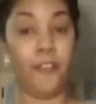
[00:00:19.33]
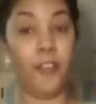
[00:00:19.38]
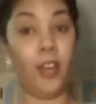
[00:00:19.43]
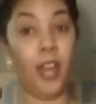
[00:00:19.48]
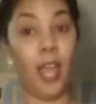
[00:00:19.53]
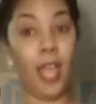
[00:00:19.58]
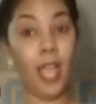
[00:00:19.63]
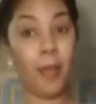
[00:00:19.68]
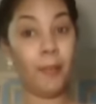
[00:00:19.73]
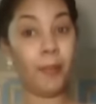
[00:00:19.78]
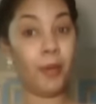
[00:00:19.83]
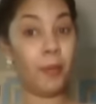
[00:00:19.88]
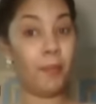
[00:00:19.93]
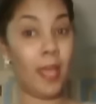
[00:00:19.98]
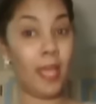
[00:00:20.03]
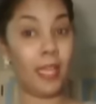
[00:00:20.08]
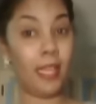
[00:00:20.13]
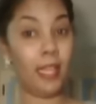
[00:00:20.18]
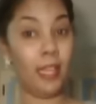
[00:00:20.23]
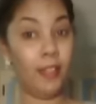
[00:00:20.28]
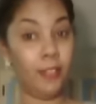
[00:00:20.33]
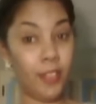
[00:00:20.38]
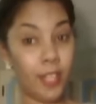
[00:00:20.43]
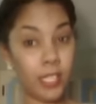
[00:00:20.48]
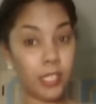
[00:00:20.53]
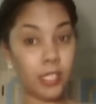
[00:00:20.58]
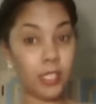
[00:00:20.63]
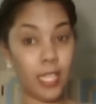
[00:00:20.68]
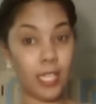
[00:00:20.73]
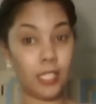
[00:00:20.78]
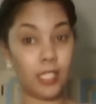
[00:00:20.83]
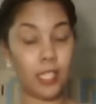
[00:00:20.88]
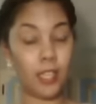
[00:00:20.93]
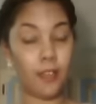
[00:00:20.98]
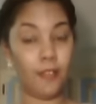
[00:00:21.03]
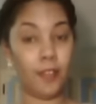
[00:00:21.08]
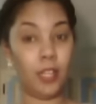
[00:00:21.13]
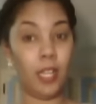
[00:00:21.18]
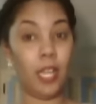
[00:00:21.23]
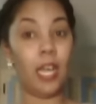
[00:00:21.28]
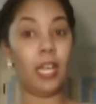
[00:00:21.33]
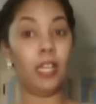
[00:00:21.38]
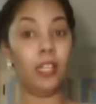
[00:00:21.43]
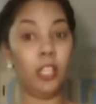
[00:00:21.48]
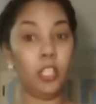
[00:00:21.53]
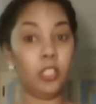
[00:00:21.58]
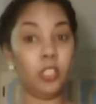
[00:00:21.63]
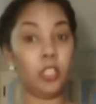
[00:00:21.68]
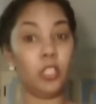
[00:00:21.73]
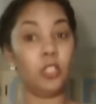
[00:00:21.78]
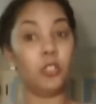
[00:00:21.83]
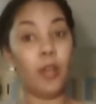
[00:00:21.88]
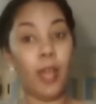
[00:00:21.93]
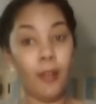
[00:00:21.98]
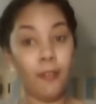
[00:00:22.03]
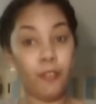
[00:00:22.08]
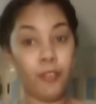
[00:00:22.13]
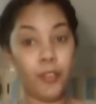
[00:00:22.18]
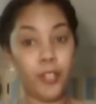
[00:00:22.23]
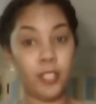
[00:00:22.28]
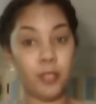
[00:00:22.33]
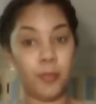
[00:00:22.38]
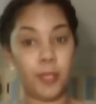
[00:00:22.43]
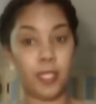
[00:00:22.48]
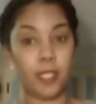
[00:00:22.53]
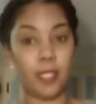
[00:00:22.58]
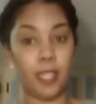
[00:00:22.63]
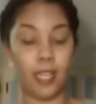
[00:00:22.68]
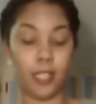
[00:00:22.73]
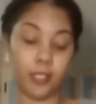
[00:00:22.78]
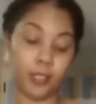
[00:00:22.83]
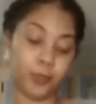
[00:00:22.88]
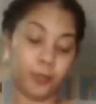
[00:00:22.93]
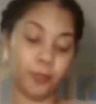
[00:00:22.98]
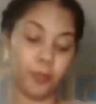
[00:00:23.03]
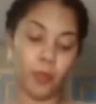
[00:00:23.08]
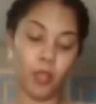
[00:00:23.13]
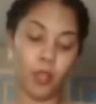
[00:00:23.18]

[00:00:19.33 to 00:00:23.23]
you're not able to make it this Thanksgiving, at least you have Christmas next.